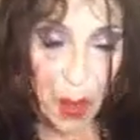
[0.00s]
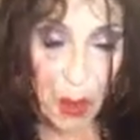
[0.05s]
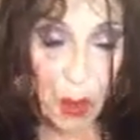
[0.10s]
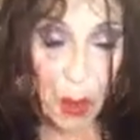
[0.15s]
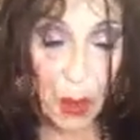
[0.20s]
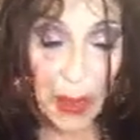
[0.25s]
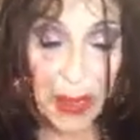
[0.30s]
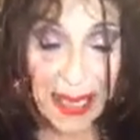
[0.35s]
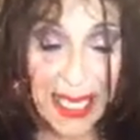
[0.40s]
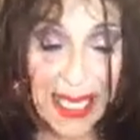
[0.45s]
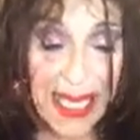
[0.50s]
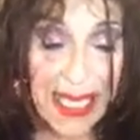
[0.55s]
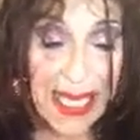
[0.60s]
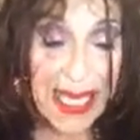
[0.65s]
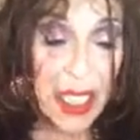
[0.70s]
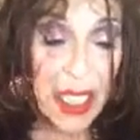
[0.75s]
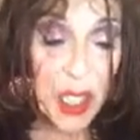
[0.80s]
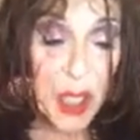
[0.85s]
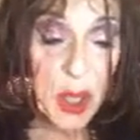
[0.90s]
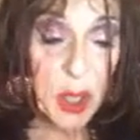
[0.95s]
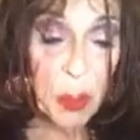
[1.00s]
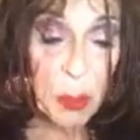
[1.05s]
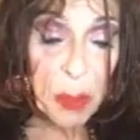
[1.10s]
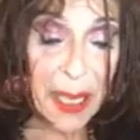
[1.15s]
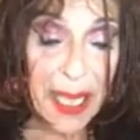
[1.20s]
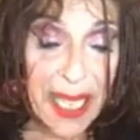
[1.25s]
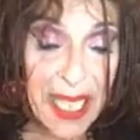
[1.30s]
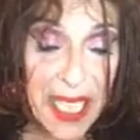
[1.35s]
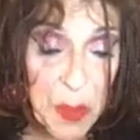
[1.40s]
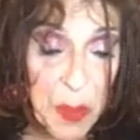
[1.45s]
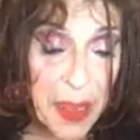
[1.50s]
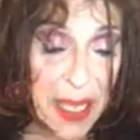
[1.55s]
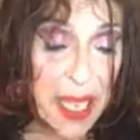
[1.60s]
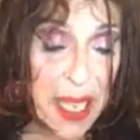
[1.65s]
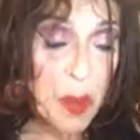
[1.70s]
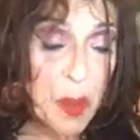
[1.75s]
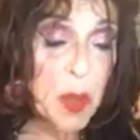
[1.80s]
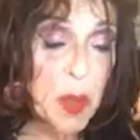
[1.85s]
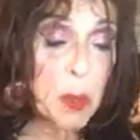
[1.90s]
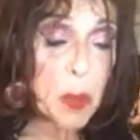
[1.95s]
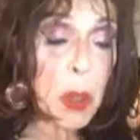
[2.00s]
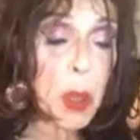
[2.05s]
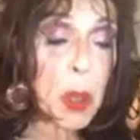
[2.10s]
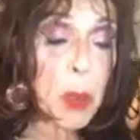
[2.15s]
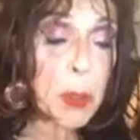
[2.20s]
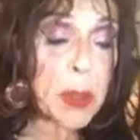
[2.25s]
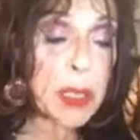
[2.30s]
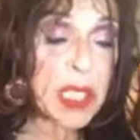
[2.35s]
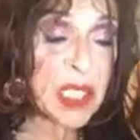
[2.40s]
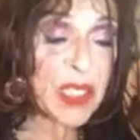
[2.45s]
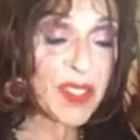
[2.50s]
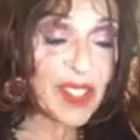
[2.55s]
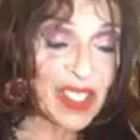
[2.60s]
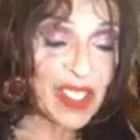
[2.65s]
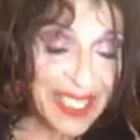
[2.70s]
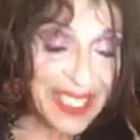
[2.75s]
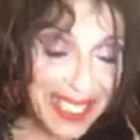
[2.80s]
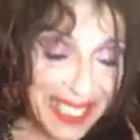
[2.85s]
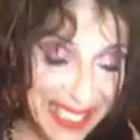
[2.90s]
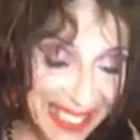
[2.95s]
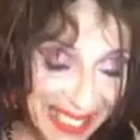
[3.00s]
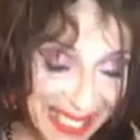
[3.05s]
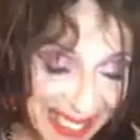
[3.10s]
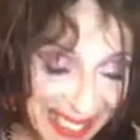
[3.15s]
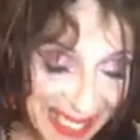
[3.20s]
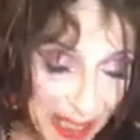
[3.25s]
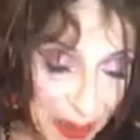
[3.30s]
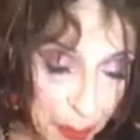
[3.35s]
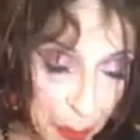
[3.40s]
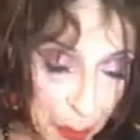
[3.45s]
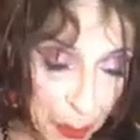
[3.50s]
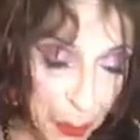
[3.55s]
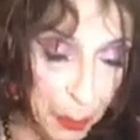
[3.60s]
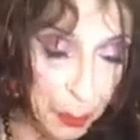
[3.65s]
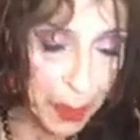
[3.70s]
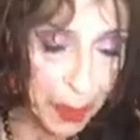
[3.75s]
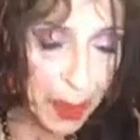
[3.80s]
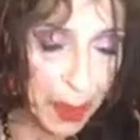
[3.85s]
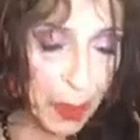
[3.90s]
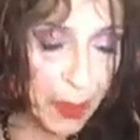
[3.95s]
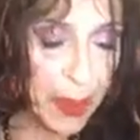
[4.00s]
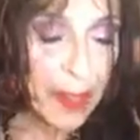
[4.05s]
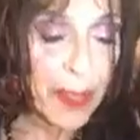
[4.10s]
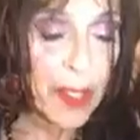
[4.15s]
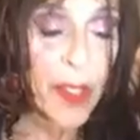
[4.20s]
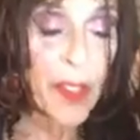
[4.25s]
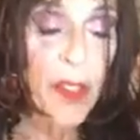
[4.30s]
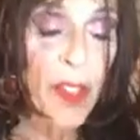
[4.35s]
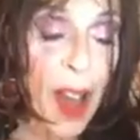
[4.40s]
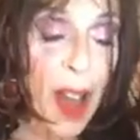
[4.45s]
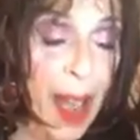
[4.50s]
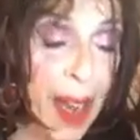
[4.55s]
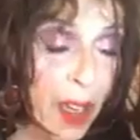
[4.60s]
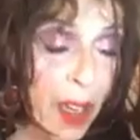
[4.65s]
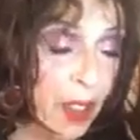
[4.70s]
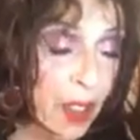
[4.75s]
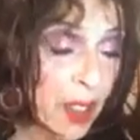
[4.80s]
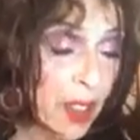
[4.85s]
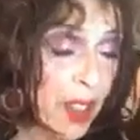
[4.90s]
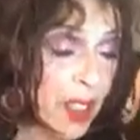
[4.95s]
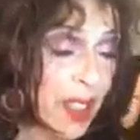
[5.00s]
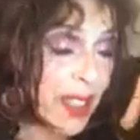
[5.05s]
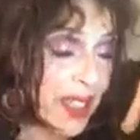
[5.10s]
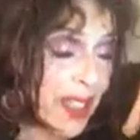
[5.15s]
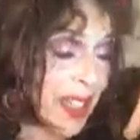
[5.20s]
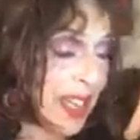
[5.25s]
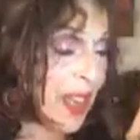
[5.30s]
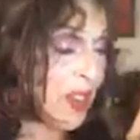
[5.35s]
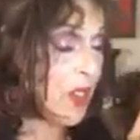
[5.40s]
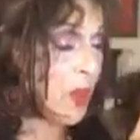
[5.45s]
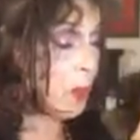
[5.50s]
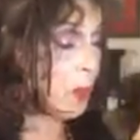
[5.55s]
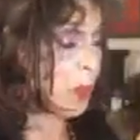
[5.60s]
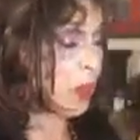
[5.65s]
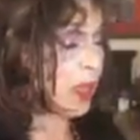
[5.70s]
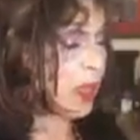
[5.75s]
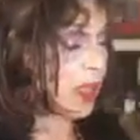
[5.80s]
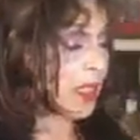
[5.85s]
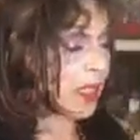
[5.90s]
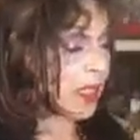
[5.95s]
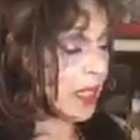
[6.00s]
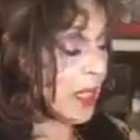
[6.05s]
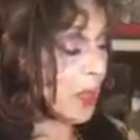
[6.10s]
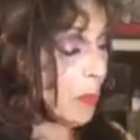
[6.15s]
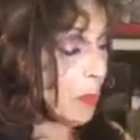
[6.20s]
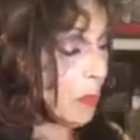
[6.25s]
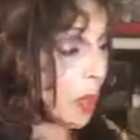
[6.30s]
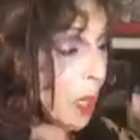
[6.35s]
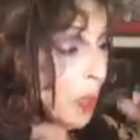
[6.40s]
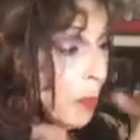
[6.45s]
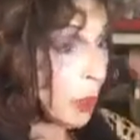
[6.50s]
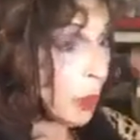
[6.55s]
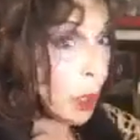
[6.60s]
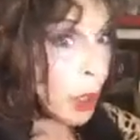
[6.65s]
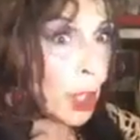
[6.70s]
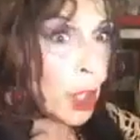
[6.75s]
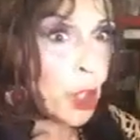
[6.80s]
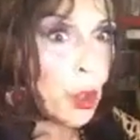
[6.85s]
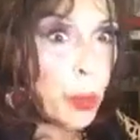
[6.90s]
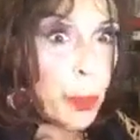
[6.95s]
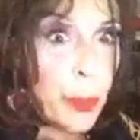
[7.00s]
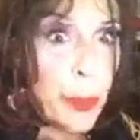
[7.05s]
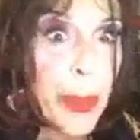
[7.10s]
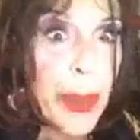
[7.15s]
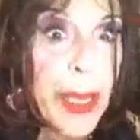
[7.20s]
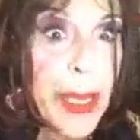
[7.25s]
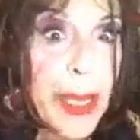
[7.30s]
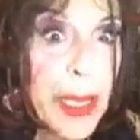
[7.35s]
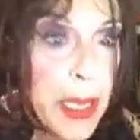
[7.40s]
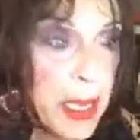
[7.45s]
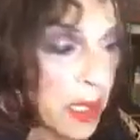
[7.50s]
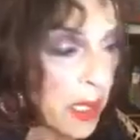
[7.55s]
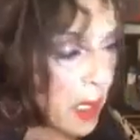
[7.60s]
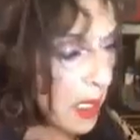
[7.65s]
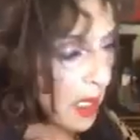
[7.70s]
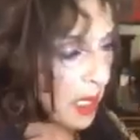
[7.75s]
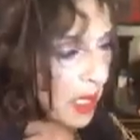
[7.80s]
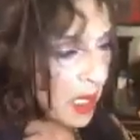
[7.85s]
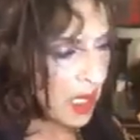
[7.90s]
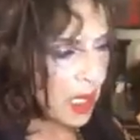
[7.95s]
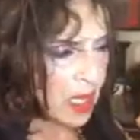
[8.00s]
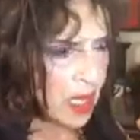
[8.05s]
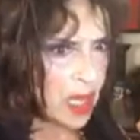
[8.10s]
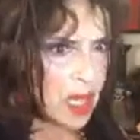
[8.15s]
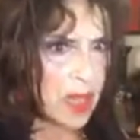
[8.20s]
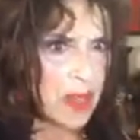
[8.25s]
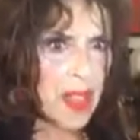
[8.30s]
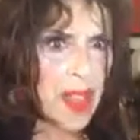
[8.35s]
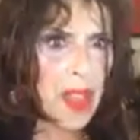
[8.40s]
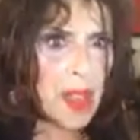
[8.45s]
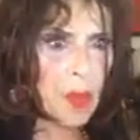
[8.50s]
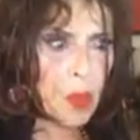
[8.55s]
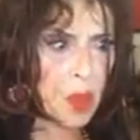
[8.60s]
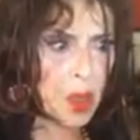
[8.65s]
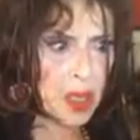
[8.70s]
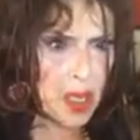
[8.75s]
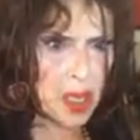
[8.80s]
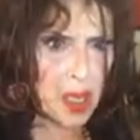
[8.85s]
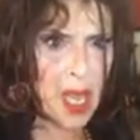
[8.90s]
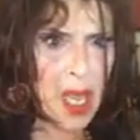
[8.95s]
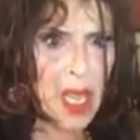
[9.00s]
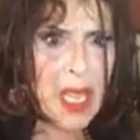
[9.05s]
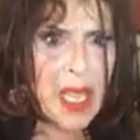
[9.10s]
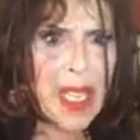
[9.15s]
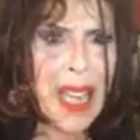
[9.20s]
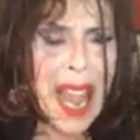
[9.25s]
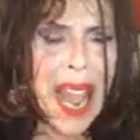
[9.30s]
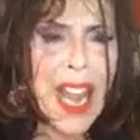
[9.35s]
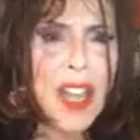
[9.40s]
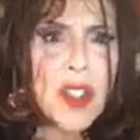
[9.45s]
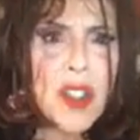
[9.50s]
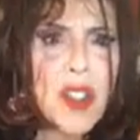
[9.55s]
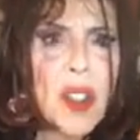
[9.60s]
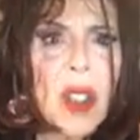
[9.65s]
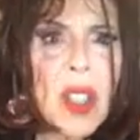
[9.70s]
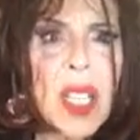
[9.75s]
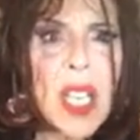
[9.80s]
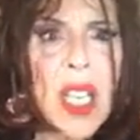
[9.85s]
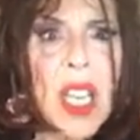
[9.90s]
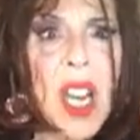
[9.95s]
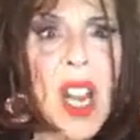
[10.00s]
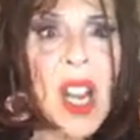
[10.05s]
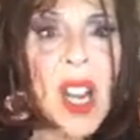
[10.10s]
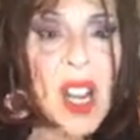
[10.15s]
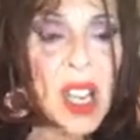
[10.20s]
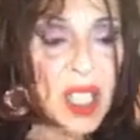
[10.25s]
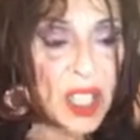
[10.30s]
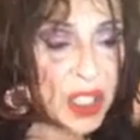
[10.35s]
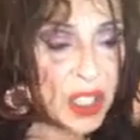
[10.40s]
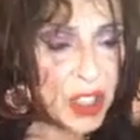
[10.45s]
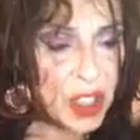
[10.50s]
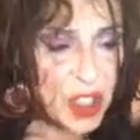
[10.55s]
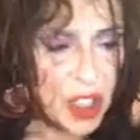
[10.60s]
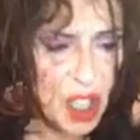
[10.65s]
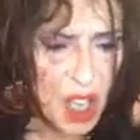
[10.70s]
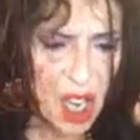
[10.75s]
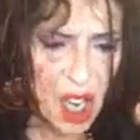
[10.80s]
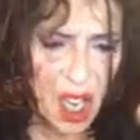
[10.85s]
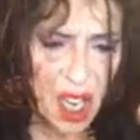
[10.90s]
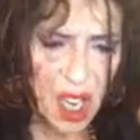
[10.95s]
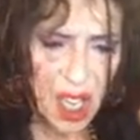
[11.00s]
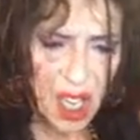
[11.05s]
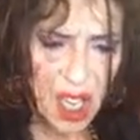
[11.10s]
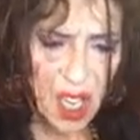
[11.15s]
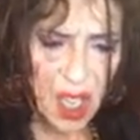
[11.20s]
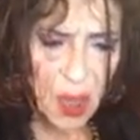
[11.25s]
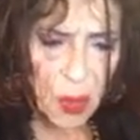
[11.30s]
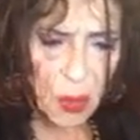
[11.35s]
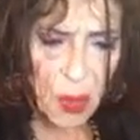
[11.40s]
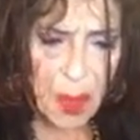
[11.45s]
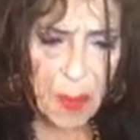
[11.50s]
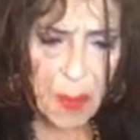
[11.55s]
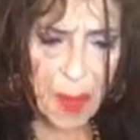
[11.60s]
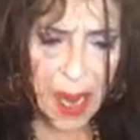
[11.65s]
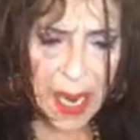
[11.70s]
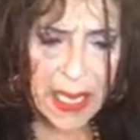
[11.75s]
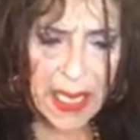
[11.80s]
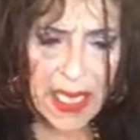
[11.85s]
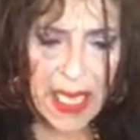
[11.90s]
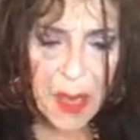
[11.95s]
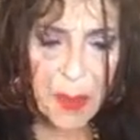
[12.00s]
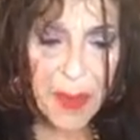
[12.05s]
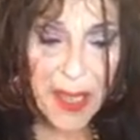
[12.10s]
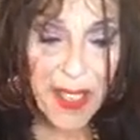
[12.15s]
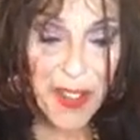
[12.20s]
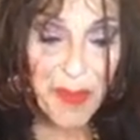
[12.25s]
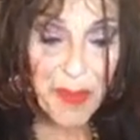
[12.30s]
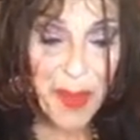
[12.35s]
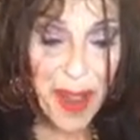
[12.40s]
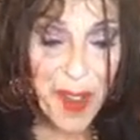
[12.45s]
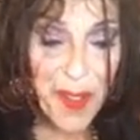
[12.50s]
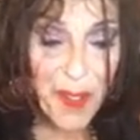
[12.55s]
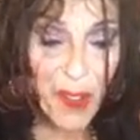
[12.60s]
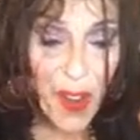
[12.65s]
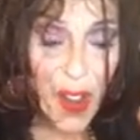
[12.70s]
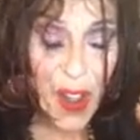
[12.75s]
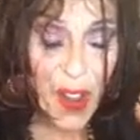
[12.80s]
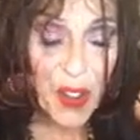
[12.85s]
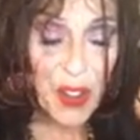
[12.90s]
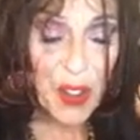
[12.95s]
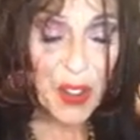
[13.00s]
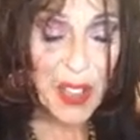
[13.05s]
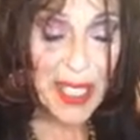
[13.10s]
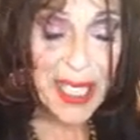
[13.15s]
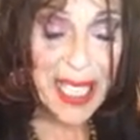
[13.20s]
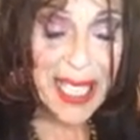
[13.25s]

More kissing took place, but he was purposefully in preparing the fire in the brick barbecue pit that was unnaturally large, reminding me of my father's